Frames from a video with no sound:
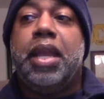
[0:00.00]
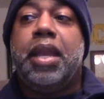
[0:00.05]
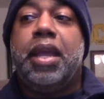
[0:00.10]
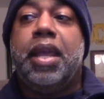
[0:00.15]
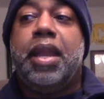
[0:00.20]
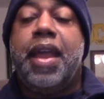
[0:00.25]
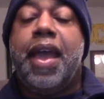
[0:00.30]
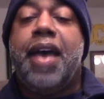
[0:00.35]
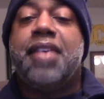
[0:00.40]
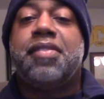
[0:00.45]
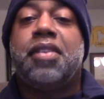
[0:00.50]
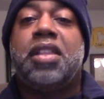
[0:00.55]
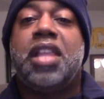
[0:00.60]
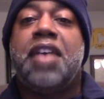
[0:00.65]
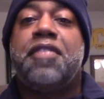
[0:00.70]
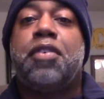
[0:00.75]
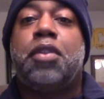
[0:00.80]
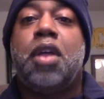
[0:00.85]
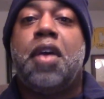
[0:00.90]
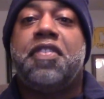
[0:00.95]
and has a
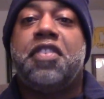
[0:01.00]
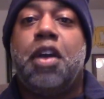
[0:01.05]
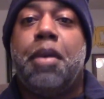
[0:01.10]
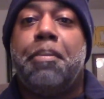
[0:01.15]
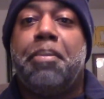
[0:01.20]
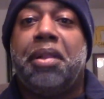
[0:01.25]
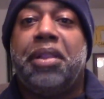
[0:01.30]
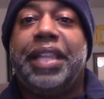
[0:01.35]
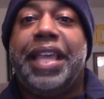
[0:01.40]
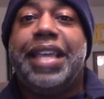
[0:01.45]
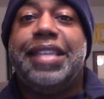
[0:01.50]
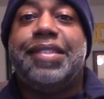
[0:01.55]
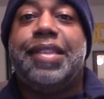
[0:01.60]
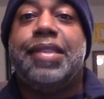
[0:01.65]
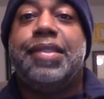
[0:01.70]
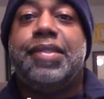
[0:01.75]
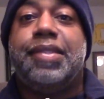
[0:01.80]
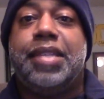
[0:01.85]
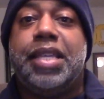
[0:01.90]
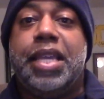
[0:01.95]
level of
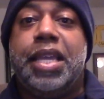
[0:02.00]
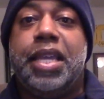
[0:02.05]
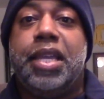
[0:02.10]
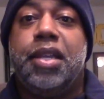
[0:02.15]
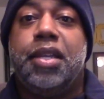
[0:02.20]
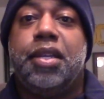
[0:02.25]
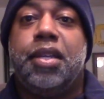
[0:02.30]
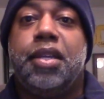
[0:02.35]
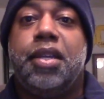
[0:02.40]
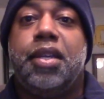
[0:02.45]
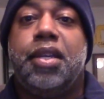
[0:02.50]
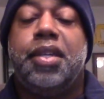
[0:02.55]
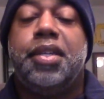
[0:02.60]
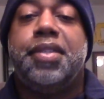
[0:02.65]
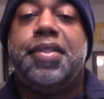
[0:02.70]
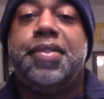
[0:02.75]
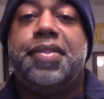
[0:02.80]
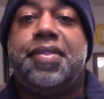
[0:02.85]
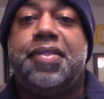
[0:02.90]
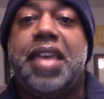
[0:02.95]
complacency
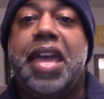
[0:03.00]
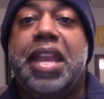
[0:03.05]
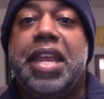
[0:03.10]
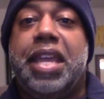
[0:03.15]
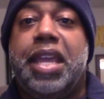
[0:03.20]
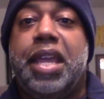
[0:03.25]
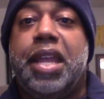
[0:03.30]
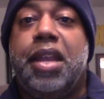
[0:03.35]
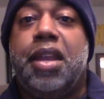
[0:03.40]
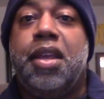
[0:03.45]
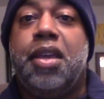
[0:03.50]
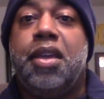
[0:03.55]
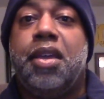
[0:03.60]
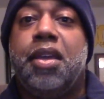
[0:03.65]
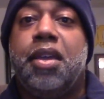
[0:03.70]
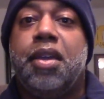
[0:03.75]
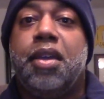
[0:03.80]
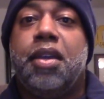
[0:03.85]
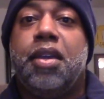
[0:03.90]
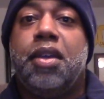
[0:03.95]
set in
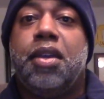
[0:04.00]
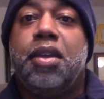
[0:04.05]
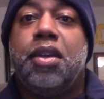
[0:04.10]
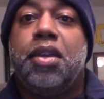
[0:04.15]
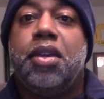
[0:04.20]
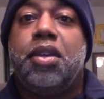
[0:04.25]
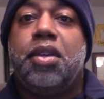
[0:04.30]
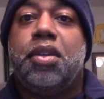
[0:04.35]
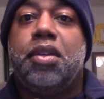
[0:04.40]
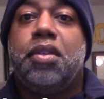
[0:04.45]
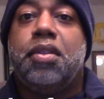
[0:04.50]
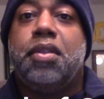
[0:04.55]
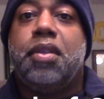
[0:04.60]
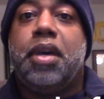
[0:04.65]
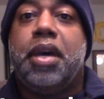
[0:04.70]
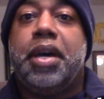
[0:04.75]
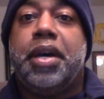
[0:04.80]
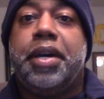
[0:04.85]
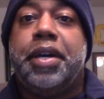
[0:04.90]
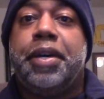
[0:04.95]

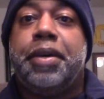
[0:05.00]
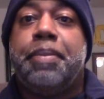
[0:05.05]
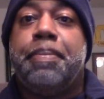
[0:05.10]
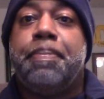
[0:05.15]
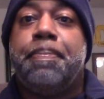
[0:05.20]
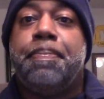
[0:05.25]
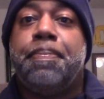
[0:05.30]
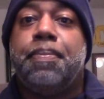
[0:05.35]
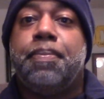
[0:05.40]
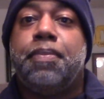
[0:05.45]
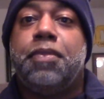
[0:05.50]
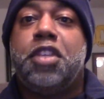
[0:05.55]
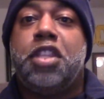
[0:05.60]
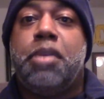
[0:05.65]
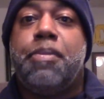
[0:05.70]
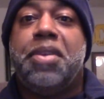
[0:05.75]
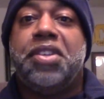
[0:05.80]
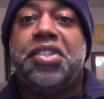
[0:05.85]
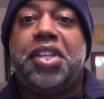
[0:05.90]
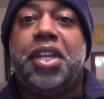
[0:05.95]
to
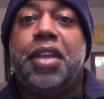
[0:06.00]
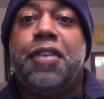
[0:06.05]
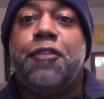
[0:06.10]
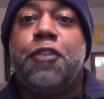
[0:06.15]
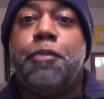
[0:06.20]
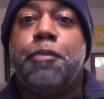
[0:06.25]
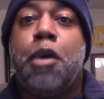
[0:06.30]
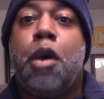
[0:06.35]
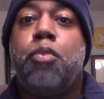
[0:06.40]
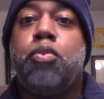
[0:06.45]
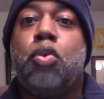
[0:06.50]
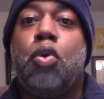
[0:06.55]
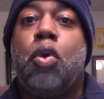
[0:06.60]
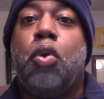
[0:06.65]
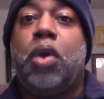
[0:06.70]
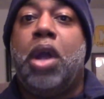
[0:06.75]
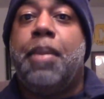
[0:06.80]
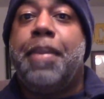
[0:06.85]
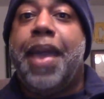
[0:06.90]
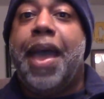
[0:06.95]
the Michigan football
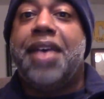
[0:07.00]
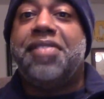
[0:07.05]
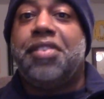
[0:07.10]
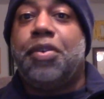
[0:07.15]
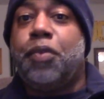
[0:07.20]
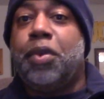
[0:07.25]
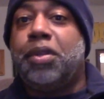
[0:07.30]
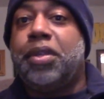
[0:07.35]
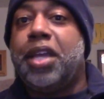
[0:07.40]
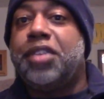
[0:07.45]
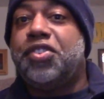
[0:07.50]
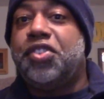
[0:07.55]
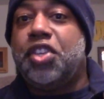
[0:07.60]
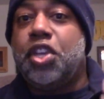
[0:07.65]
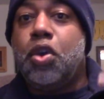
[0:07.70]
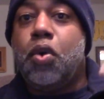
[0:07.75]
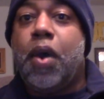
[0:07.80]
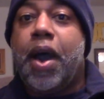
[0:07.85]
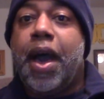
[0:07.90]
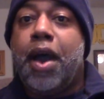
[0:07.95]
program as it relates
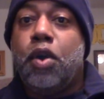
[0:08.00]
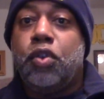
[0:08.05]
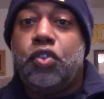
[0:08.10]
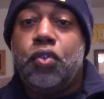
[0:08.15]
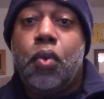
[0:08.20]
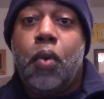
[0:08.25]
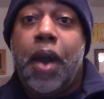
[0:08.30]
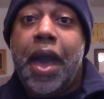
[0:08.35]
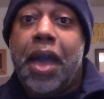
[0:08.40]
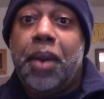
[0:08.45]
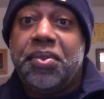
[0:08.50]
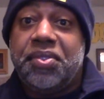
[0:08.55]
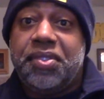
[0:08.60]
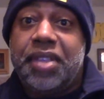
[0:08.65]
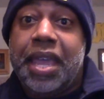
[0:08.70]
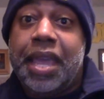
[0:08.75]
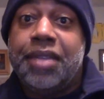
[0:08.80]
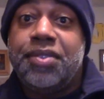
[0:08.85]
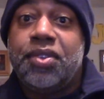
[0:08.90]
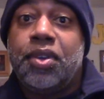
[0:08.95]
to Ohio
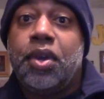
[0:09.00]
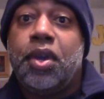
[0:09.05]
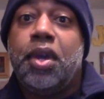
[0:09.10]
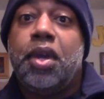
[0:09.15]
State,